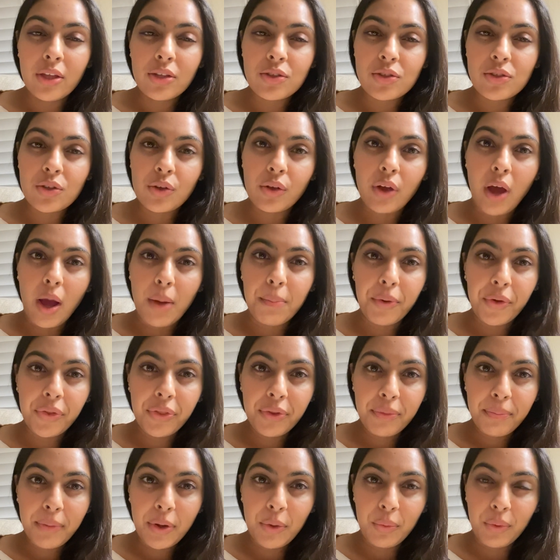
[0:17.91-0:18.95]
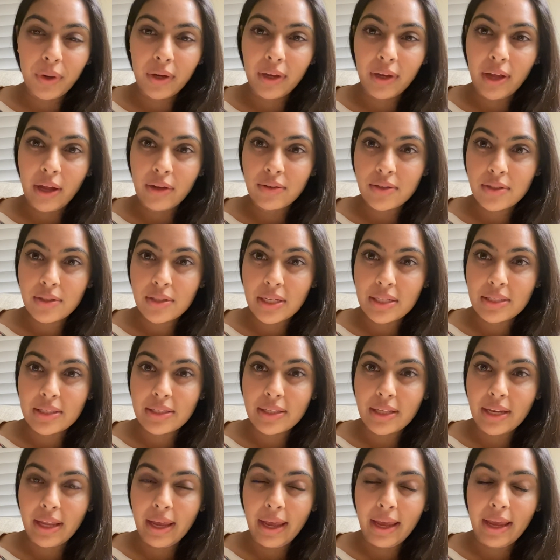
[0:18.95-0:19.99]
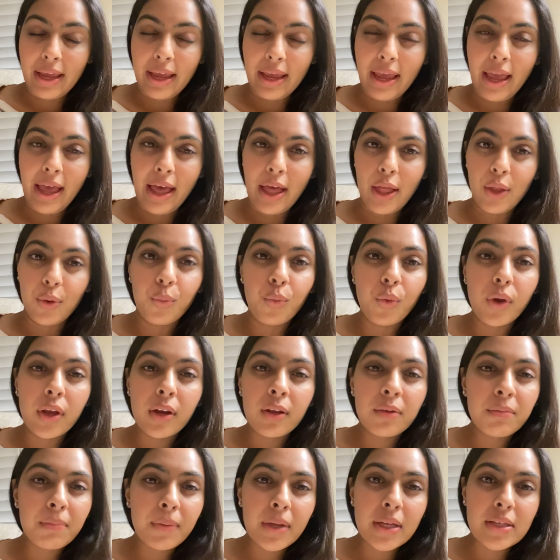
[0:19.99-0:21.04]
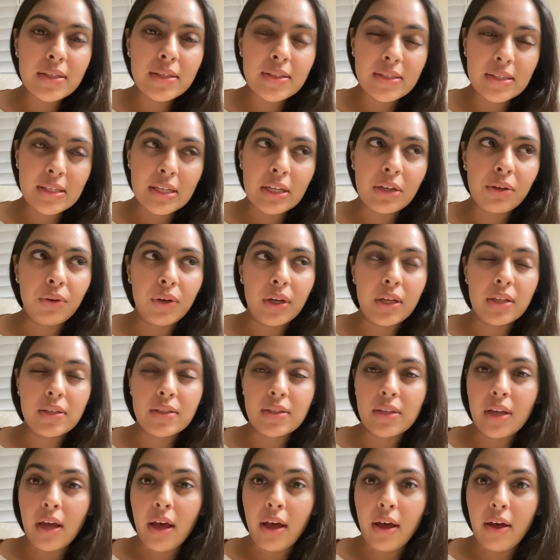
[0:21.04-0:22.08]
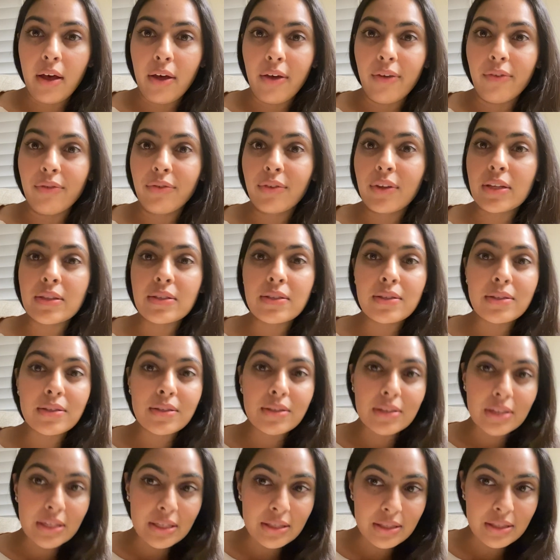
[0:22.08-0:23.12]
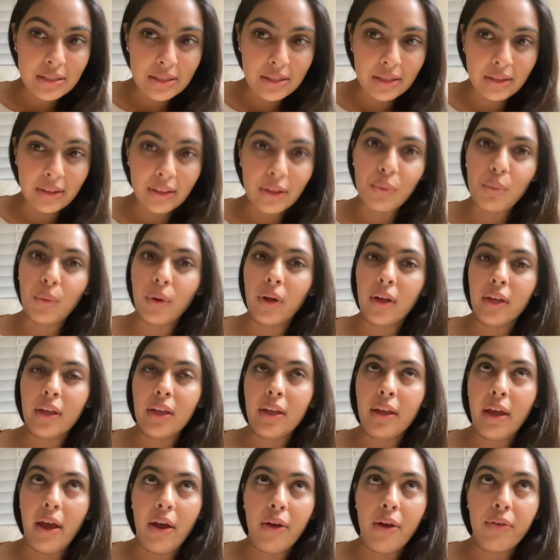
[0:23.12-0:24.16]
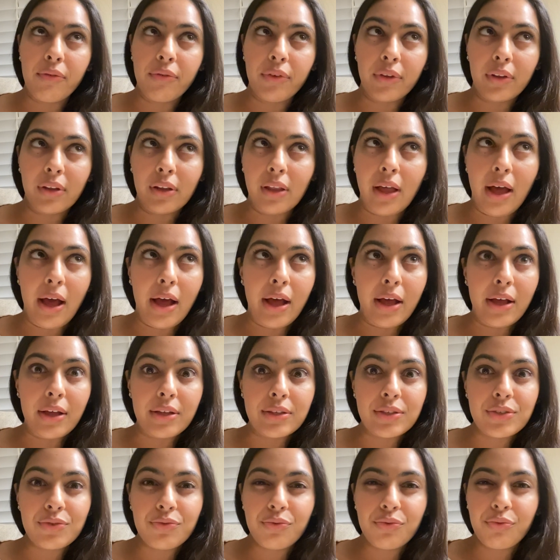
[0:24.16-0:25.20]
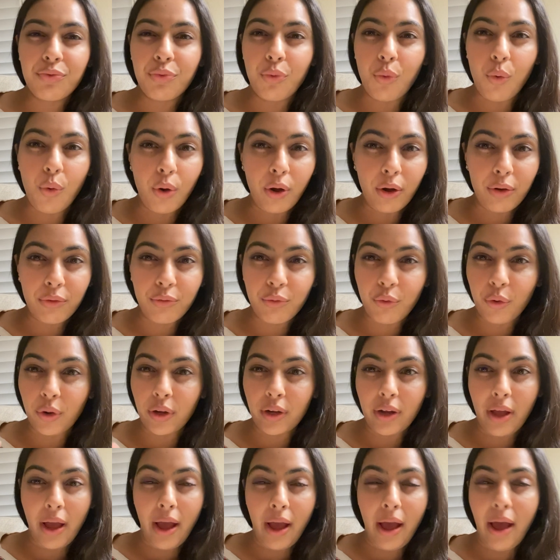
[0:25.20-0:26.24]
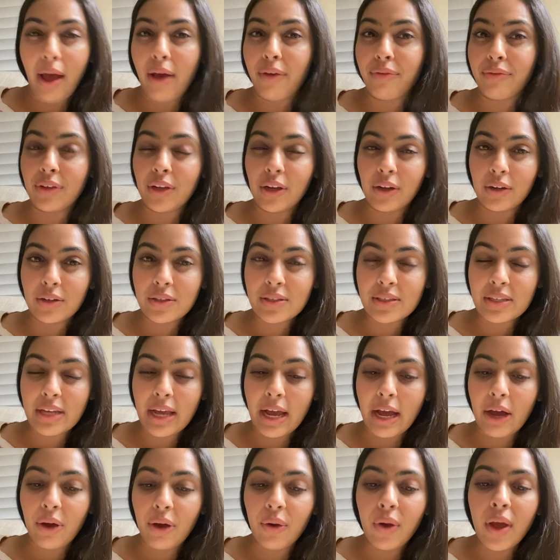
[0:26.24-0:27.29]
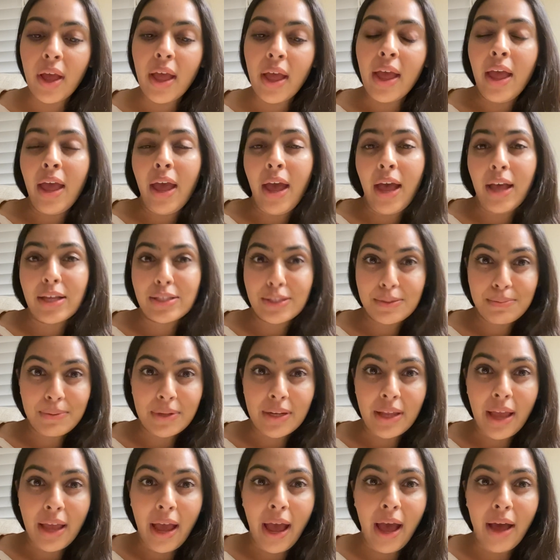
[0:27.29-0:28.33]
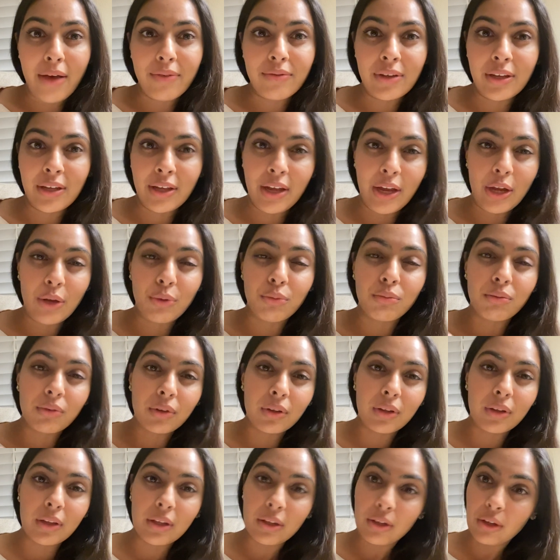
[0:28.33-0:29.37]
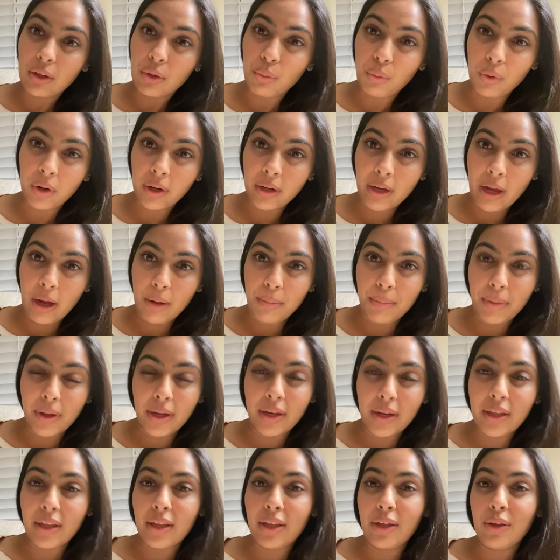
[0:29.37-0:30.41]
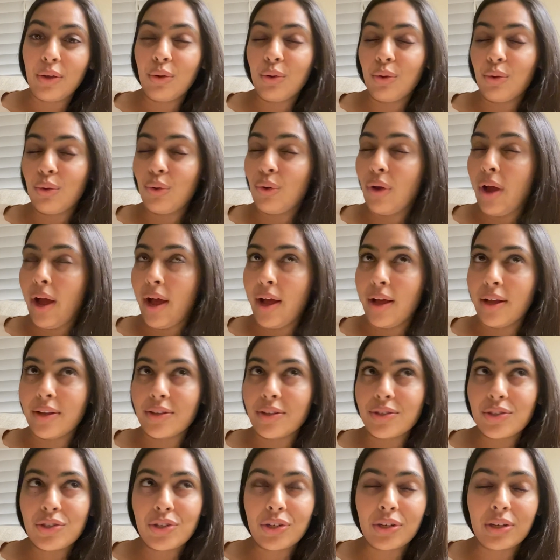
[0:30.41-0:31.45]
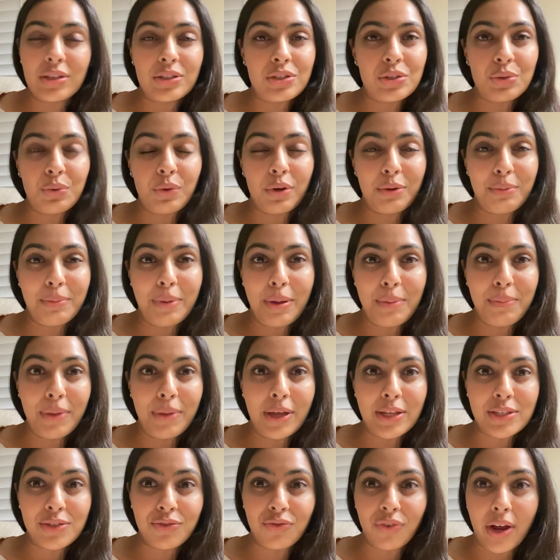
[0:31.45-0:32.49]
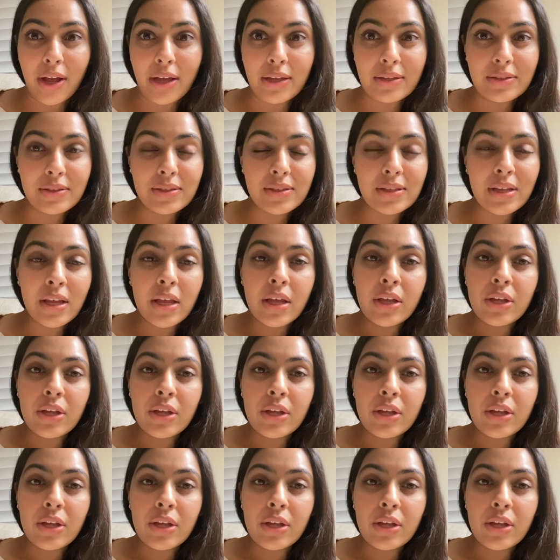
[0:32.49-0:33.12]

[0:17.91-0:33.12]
So got both of my workouts done today, and one of my secrets of consistently working out for the last four and a half years now has been having a really good workout buddy who has turned into one of my best friends.